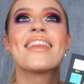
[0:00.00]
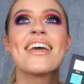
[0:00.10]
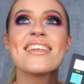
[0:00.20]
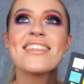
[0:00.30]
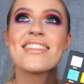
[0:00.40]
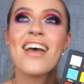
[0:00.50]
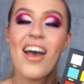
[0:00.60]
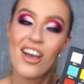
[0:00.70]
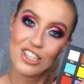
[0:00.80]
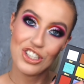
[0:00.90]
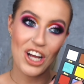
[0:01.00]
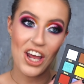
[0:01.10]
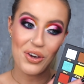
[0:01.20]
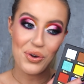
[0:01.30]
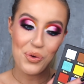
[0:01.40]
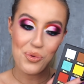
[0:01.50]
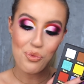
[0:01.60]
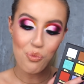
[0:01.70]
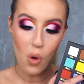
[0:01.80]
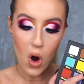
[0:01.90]
This eyeshadow
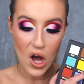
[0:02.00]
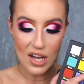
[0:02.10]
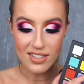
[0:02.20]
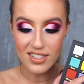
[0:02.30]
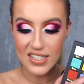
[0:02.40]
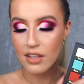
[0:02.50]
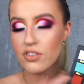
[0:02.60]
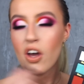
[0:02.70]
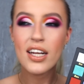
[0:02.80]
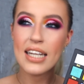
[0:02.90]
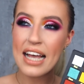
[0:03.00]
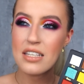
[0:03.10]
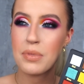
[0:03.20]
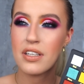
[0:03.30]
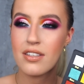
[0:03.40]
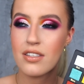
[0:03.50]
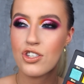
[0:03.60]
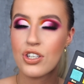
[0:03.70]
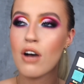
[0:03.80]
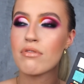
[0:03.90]
was not a last minute
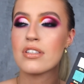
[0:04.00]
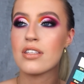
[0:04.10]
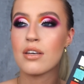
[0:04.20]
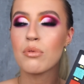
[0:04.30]
decision, obviously.